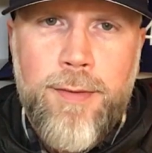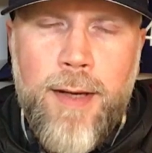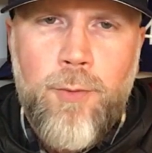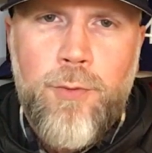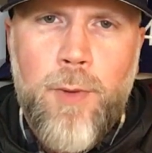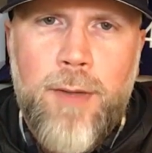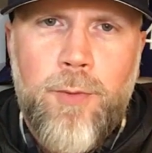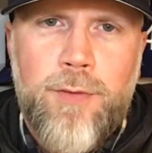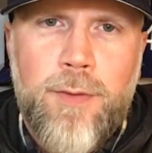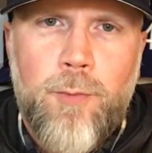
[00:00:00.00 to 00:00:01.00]
That was when it
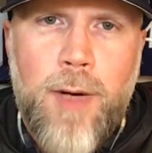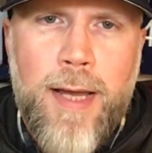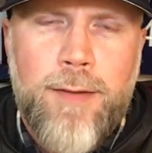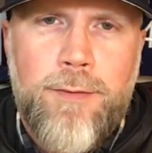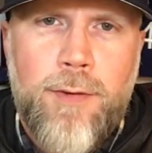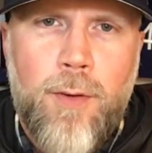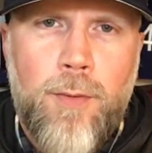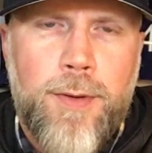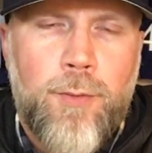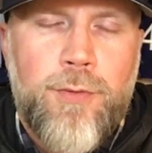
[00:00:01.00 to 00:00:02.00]
was in red.
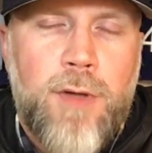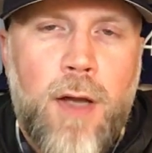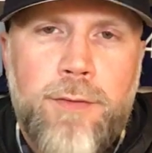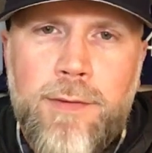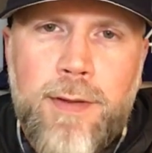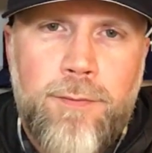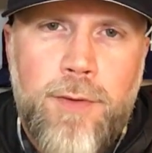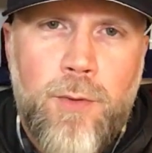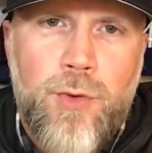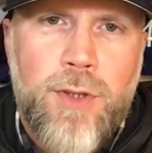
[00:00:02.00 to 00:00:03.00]
So there was tons of
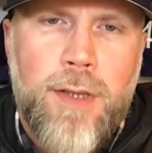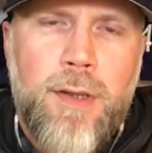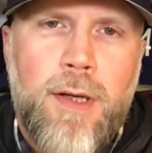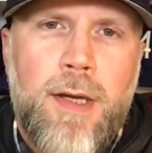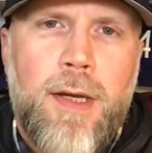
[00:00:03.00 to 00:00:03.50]
confusion